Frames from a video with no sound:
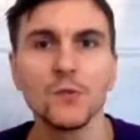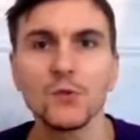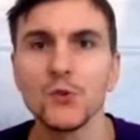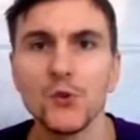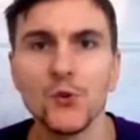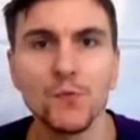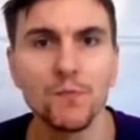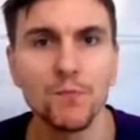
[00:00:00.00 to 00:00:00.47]

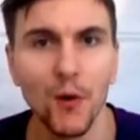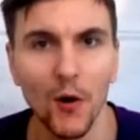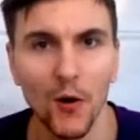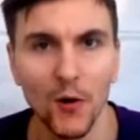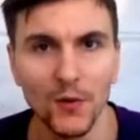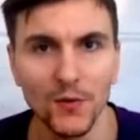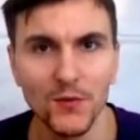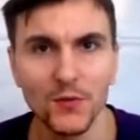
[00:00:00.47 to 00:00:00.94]
tu
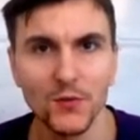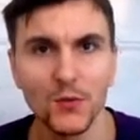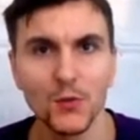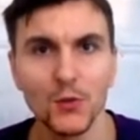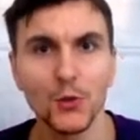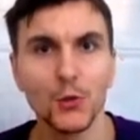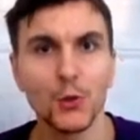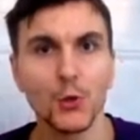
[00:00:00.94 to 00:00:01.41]
penses
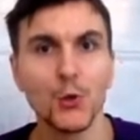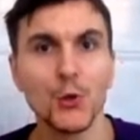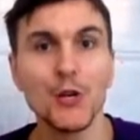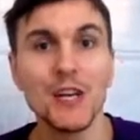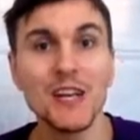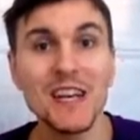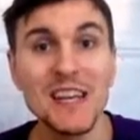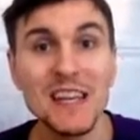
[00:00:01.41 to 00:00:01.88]
que
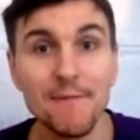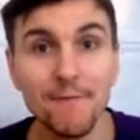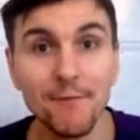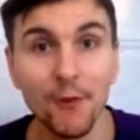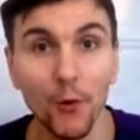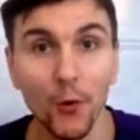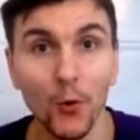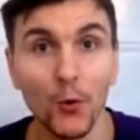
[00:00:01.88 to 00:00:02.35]
le
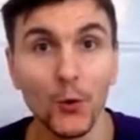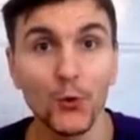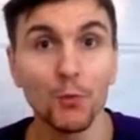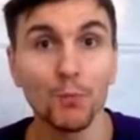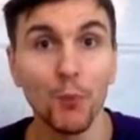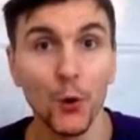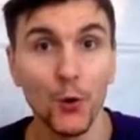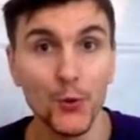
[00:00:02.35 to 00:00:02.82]
niveau
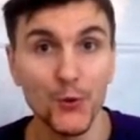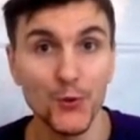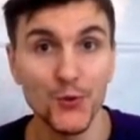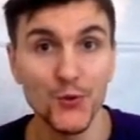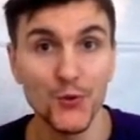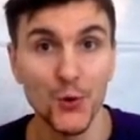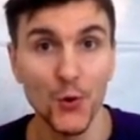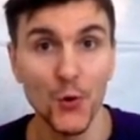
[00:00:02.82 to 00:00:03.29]
de
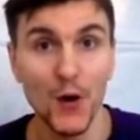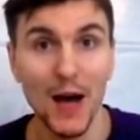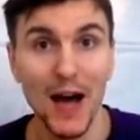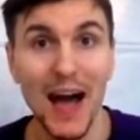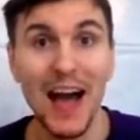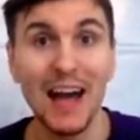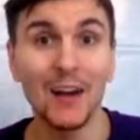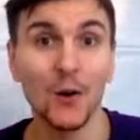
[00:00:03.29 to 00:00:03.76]
pollution
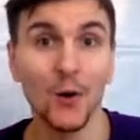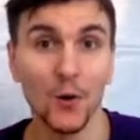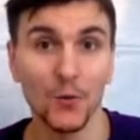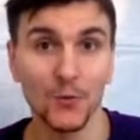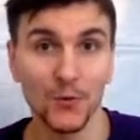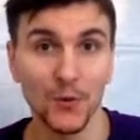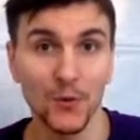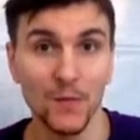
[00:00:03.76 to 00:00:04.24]
à
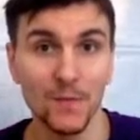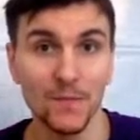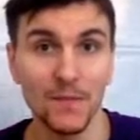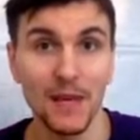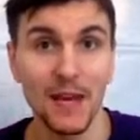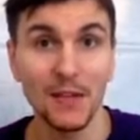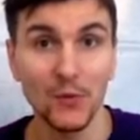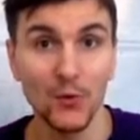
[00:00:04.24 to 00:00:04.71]
Londres
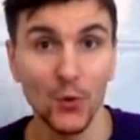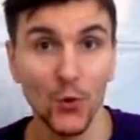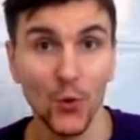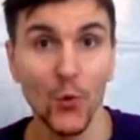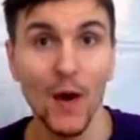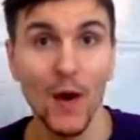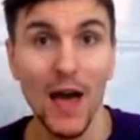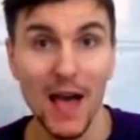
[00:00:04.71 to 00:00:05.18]
est
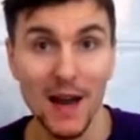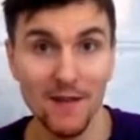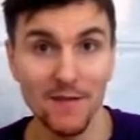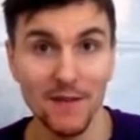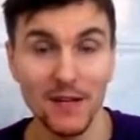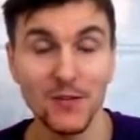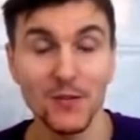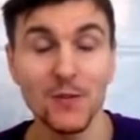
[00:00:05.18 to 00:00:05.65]
trop
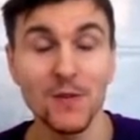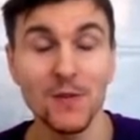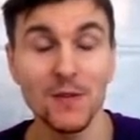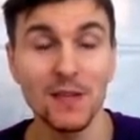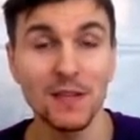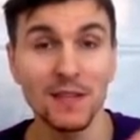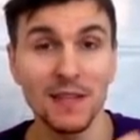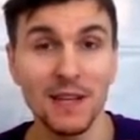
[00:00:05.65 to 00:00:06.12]
élevé? Do you
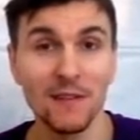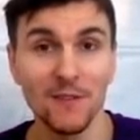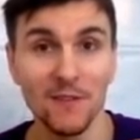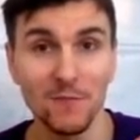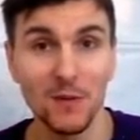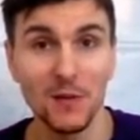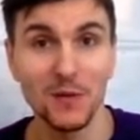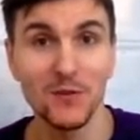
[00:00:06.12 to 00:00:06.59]
think the level
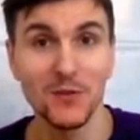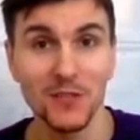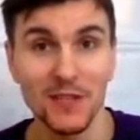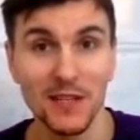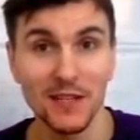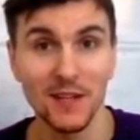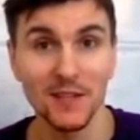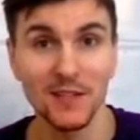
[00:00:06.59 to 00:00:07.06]
of
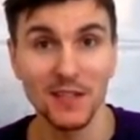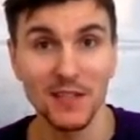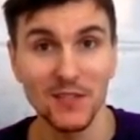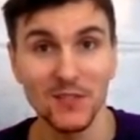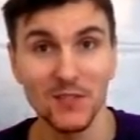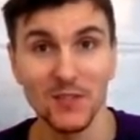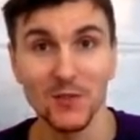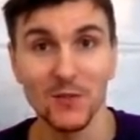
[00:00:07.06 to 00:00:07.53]
pollution in London
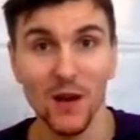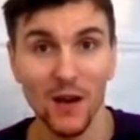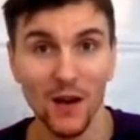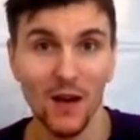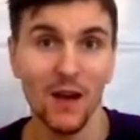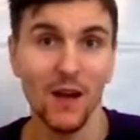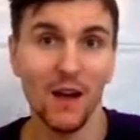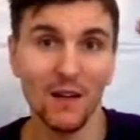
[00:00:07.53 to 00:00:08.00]
is too
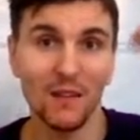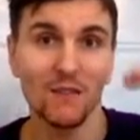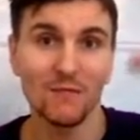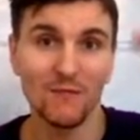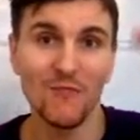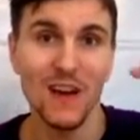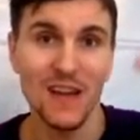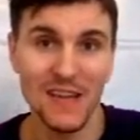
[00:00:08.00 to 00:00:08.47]

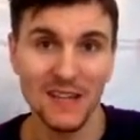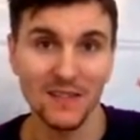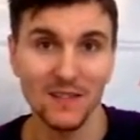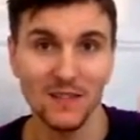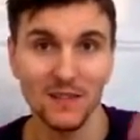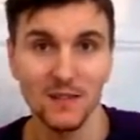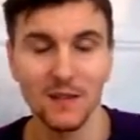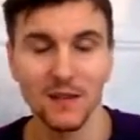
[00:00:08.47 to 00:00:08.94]

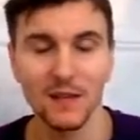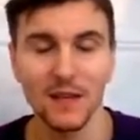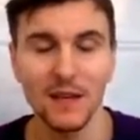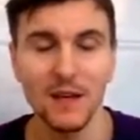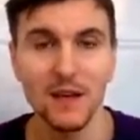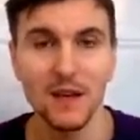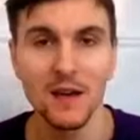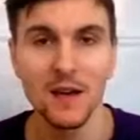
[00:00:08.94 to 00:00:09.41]
raised?
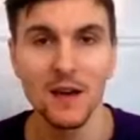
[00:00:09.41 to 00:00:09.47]
Okay?